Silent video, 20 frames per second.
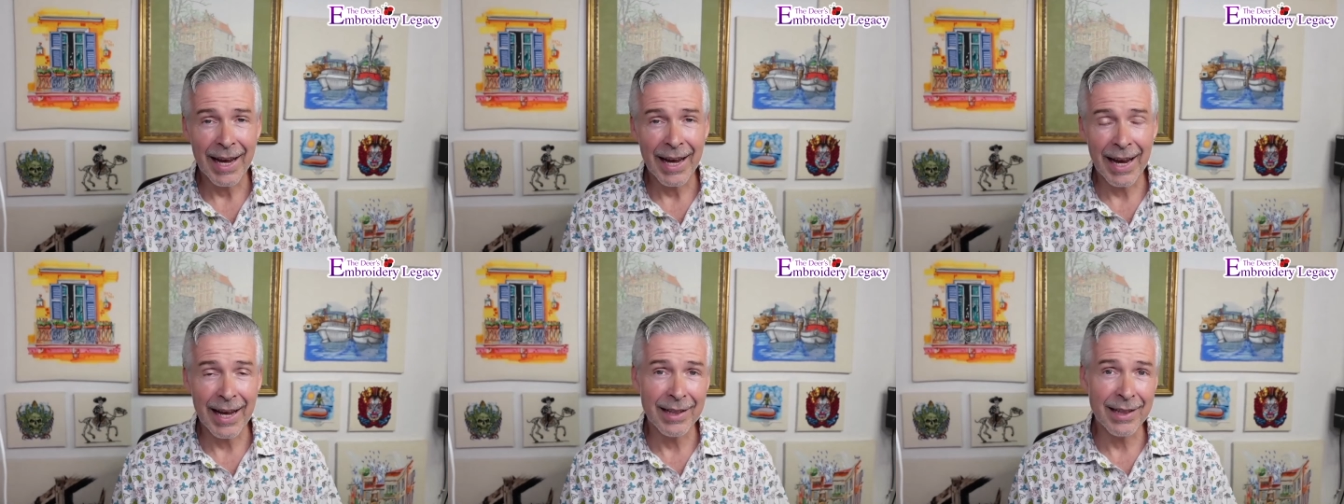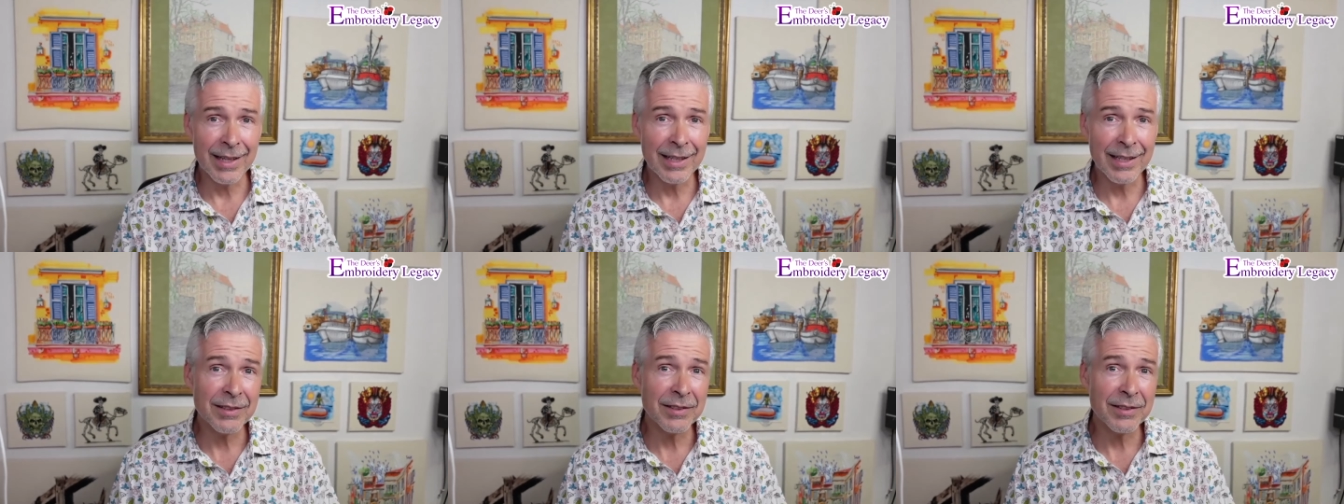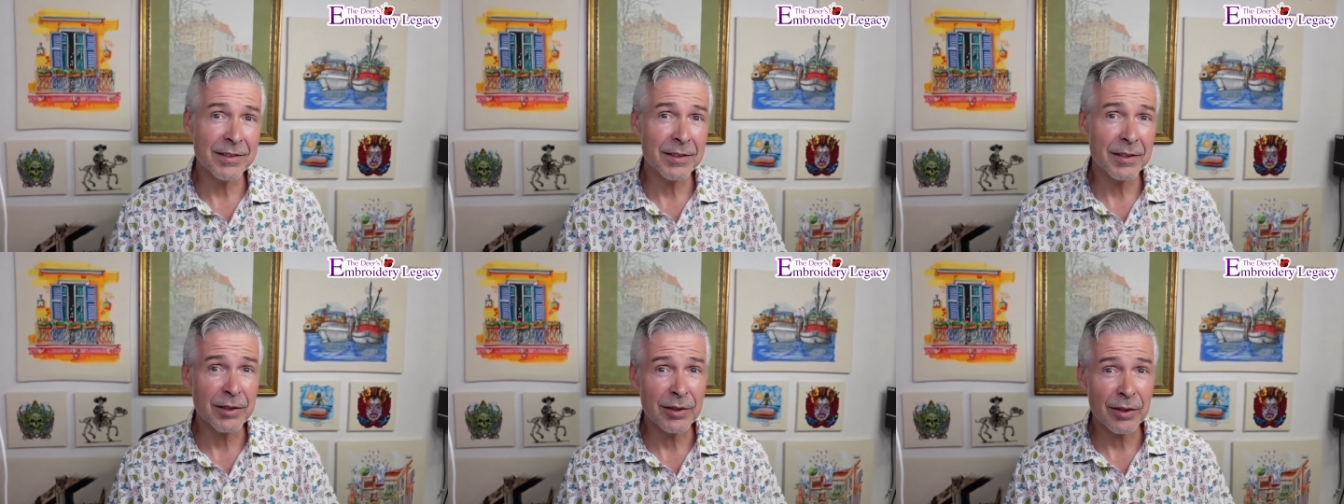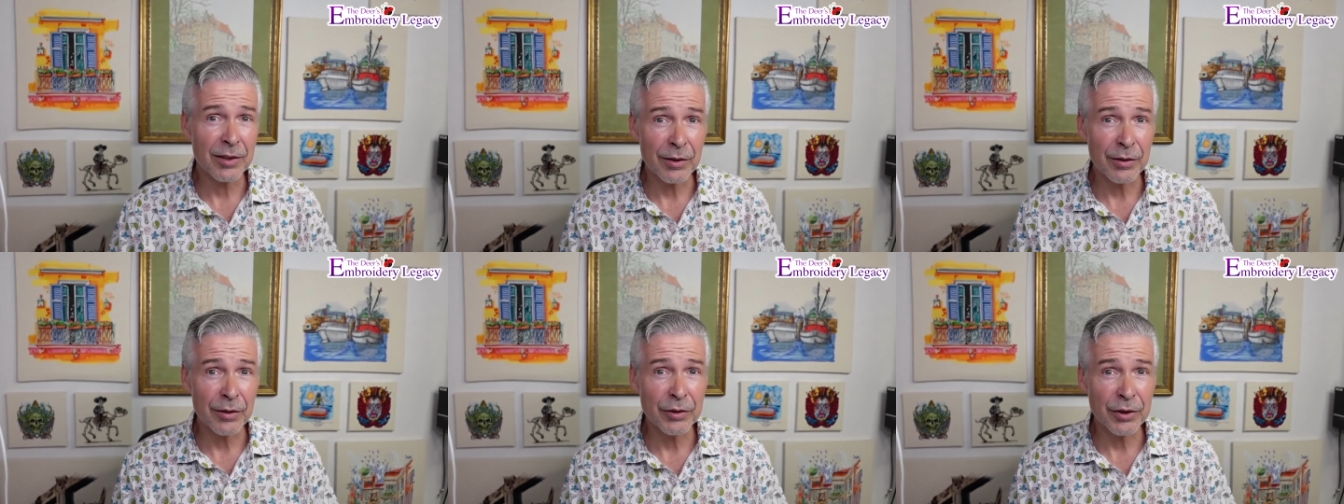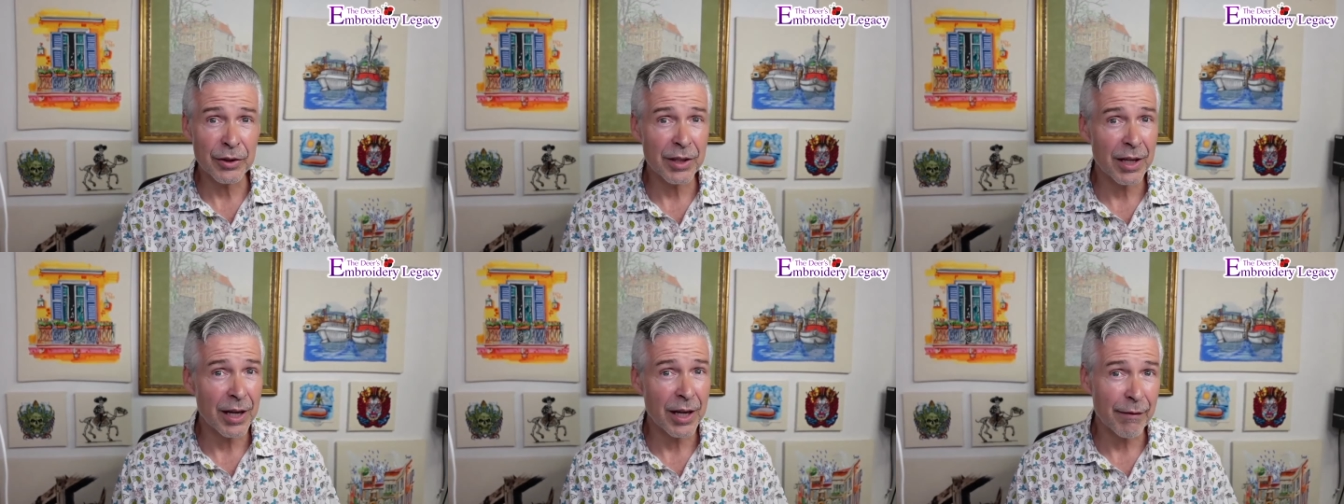And this is the
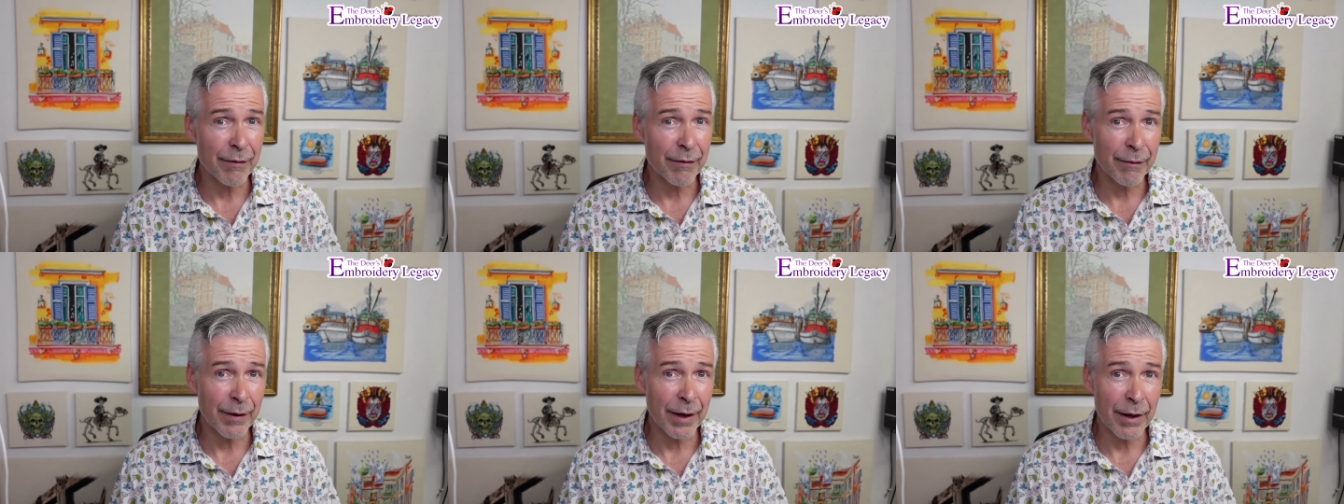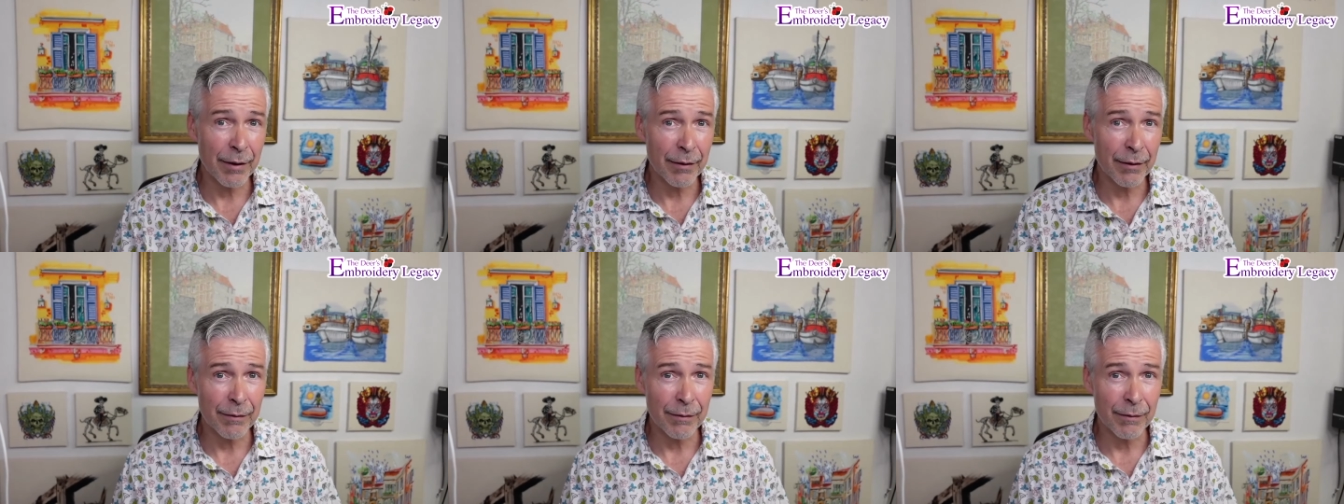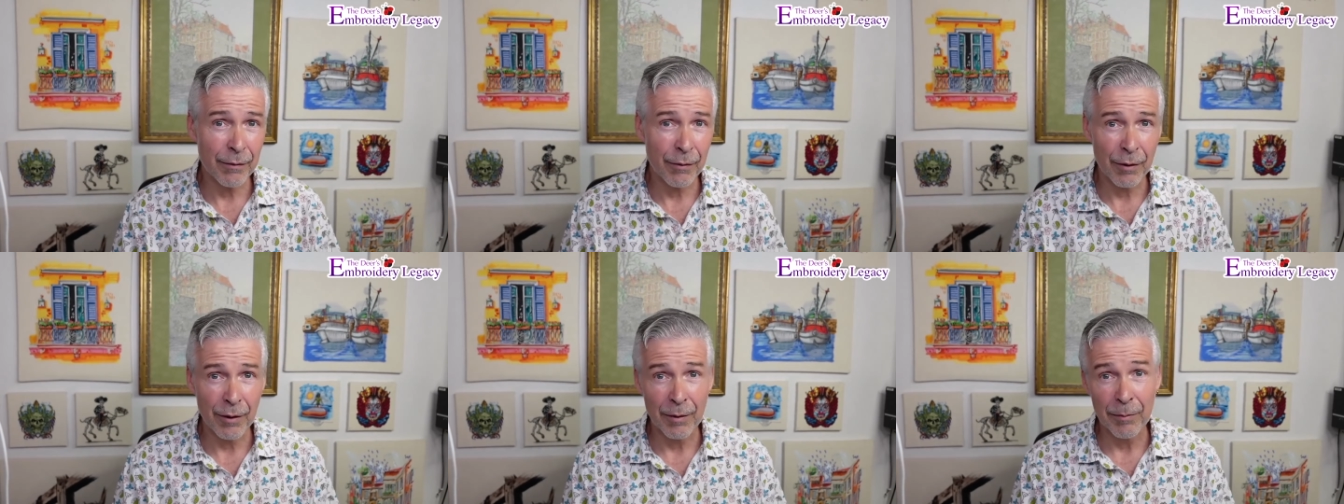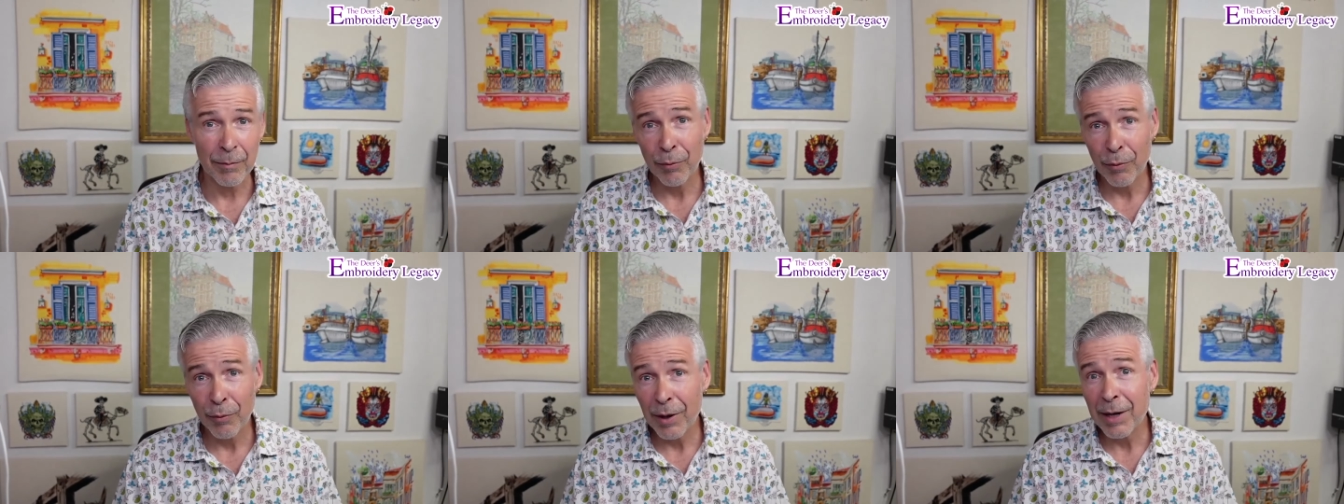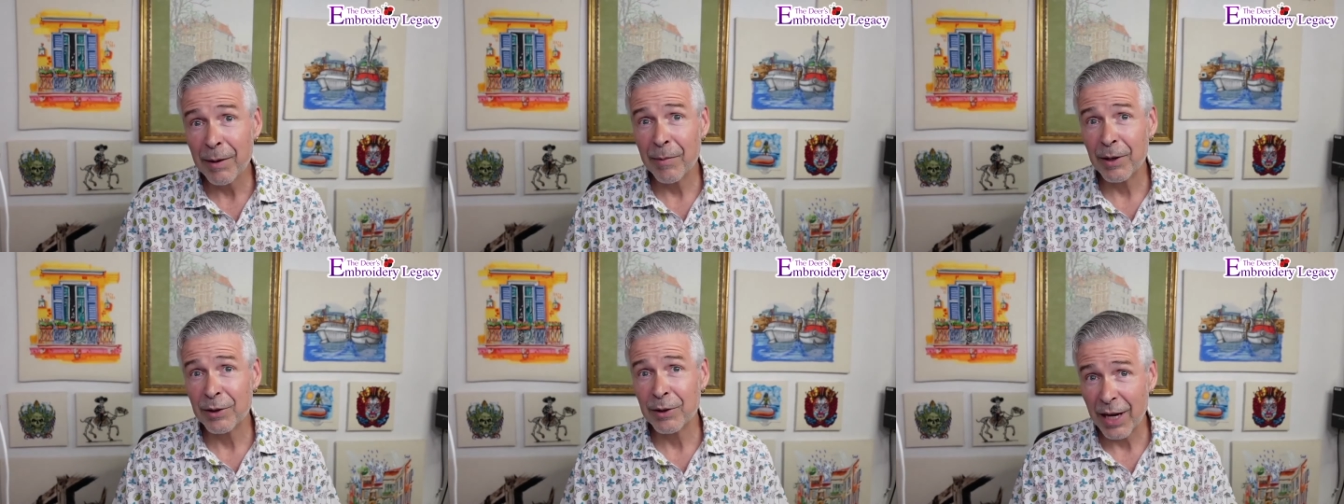solution that I found for
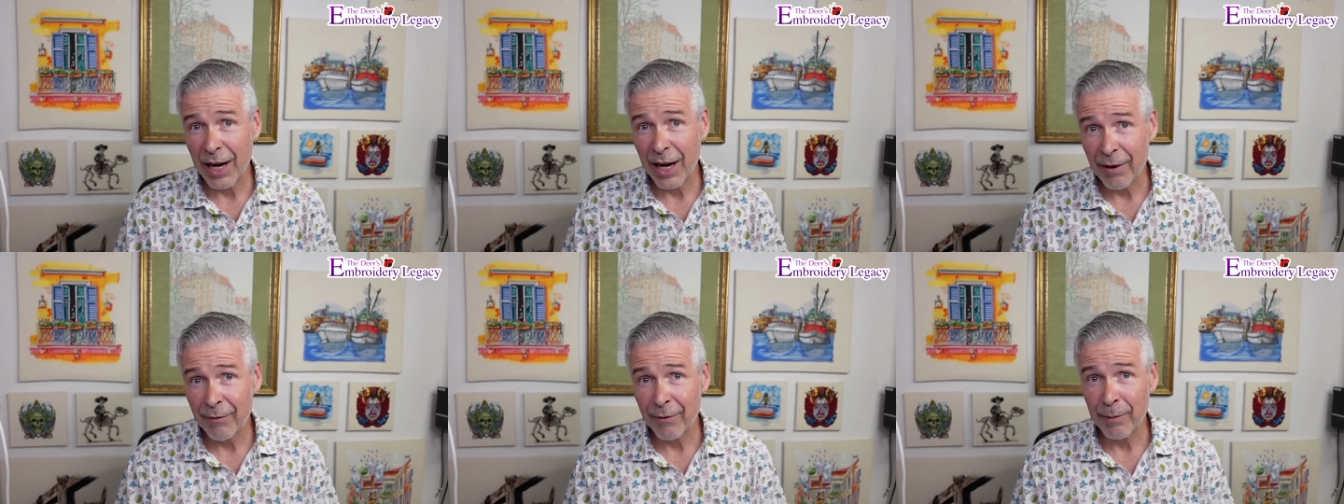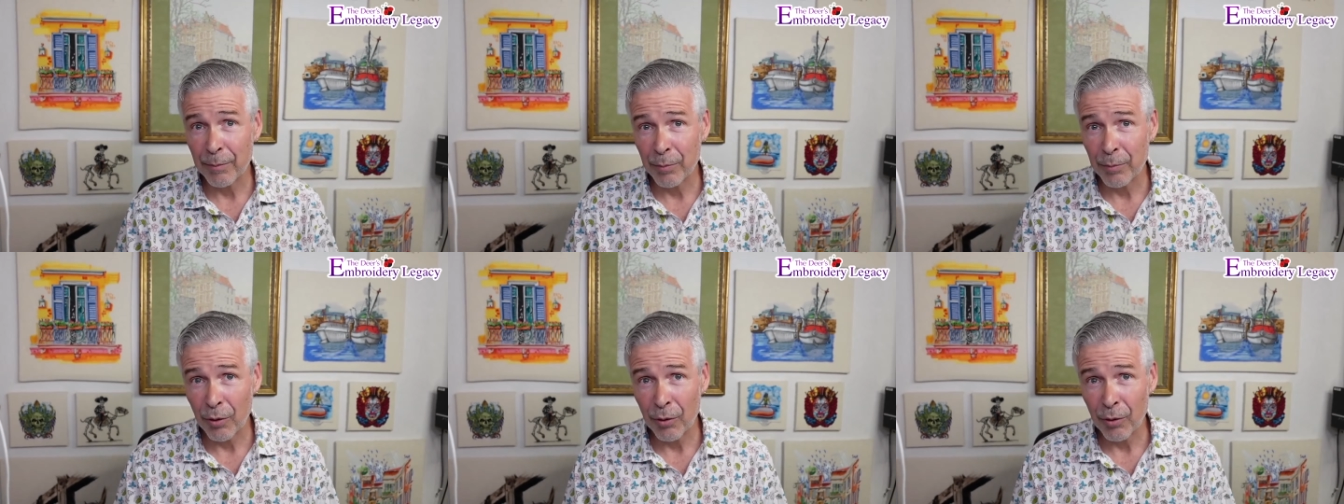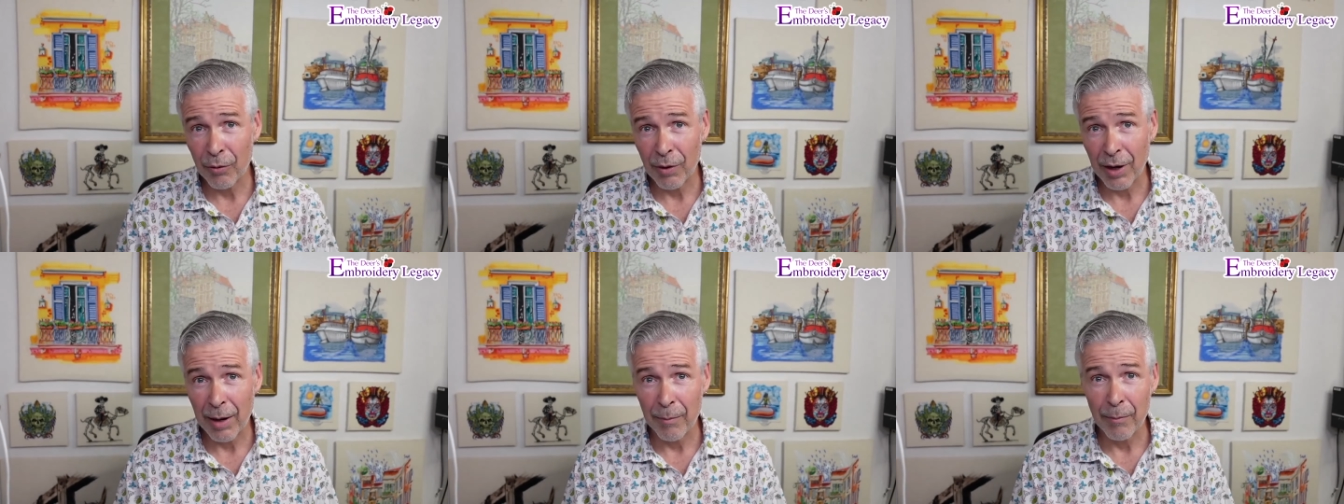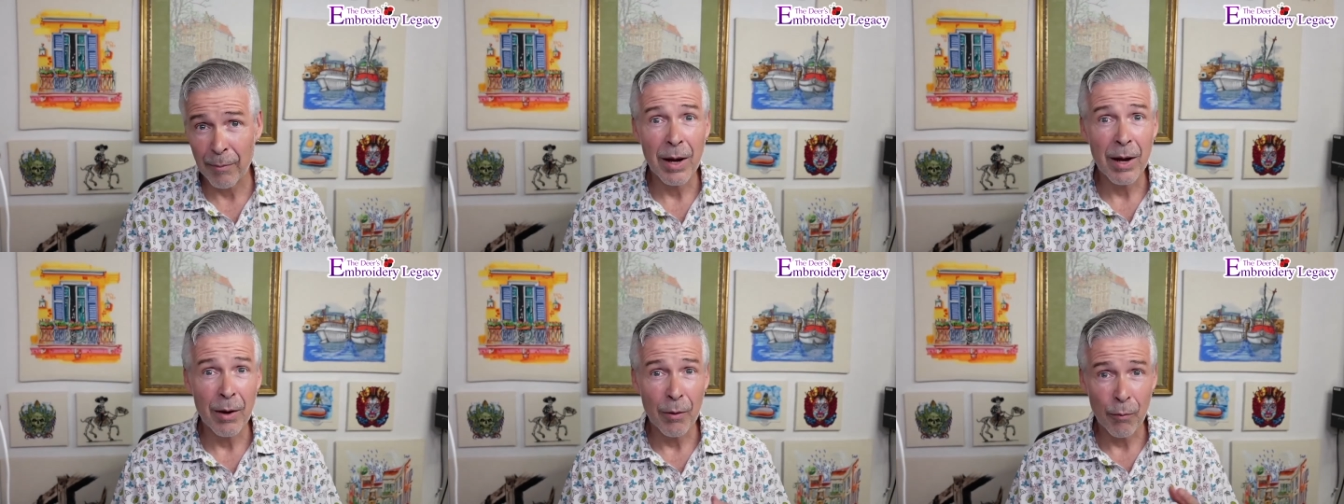pretty much every program